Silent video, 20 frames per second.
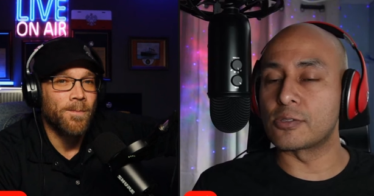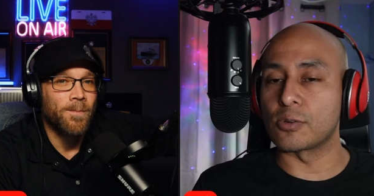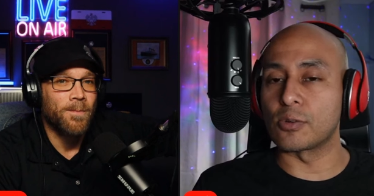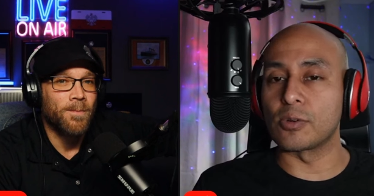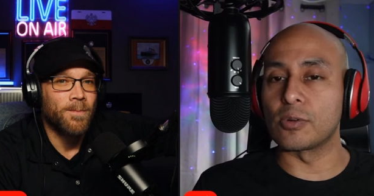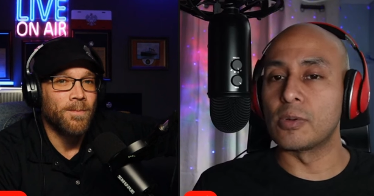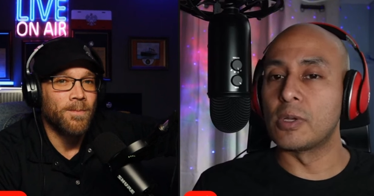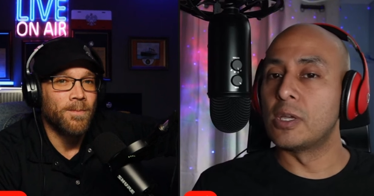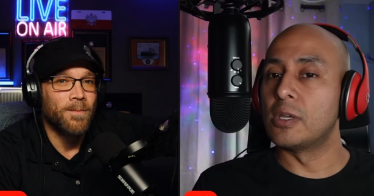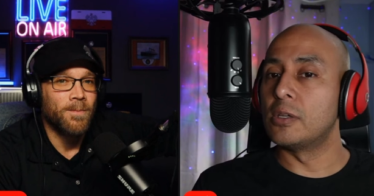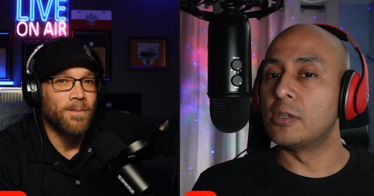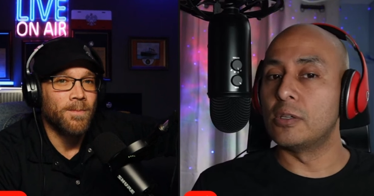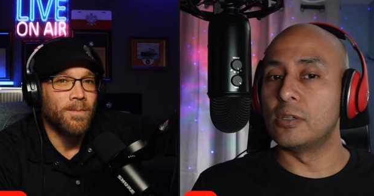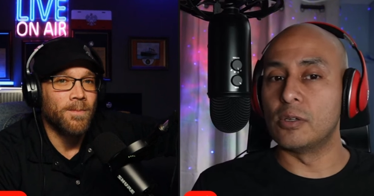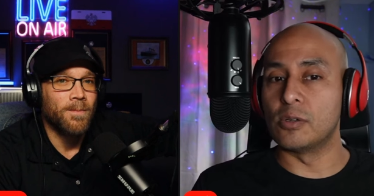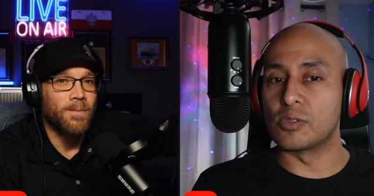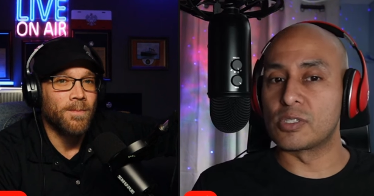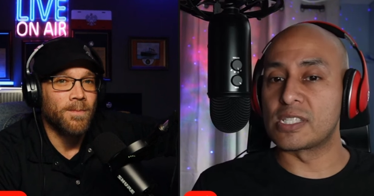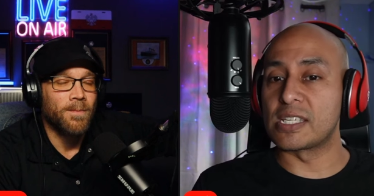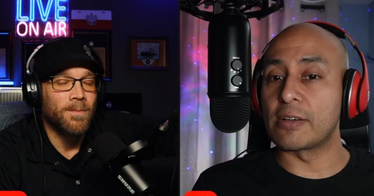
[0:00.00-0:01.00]
Speaker 1: or, you
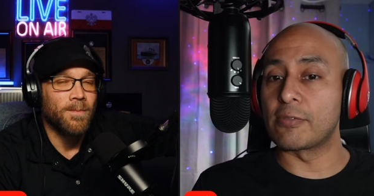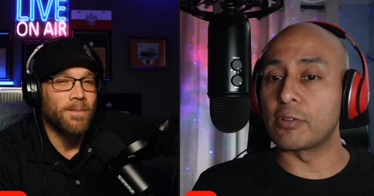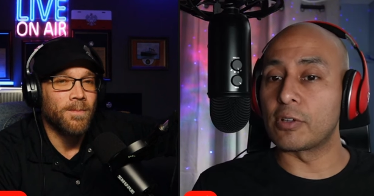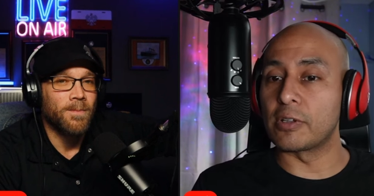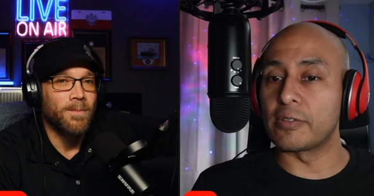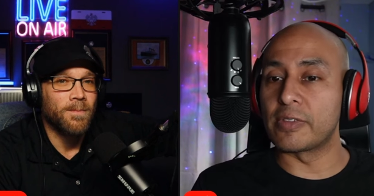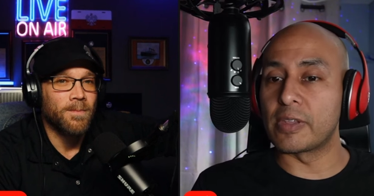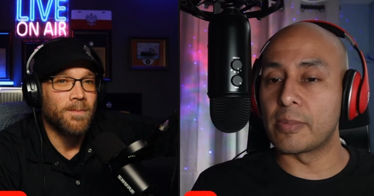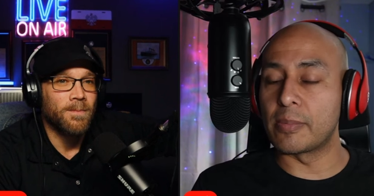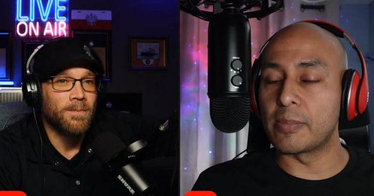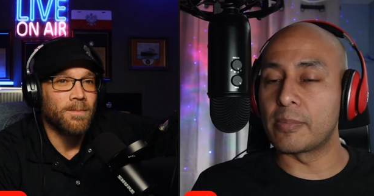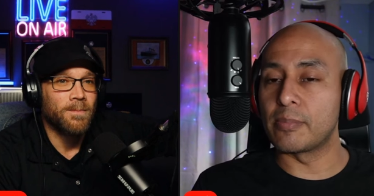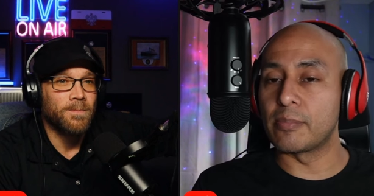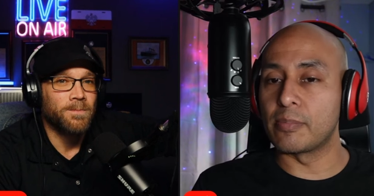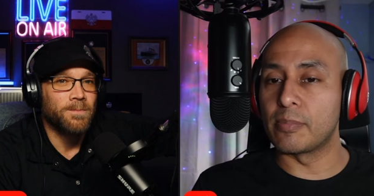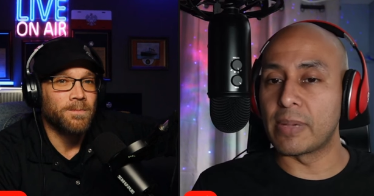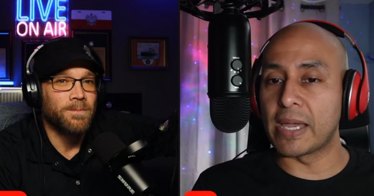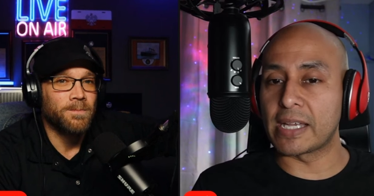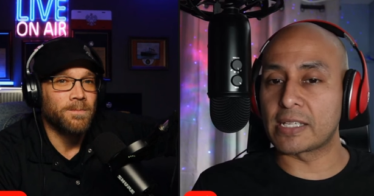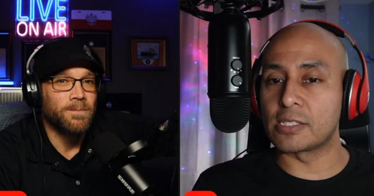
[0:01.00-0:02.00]
know, several of them
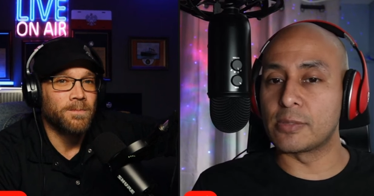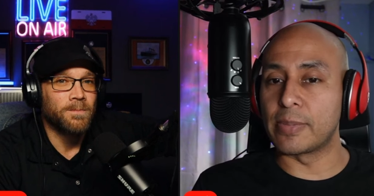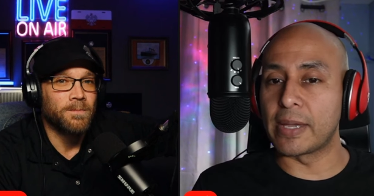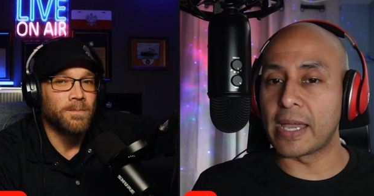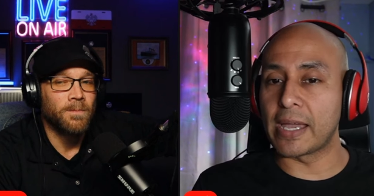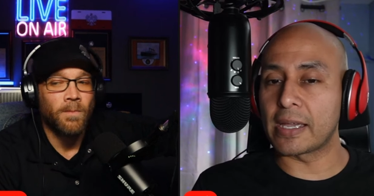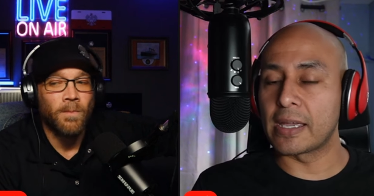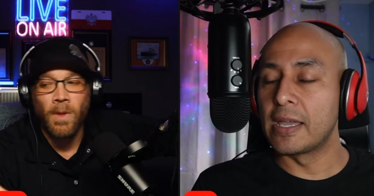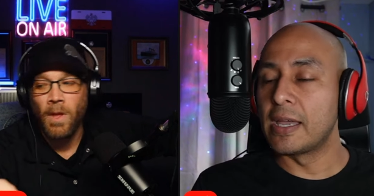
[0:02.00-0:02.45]
back to back.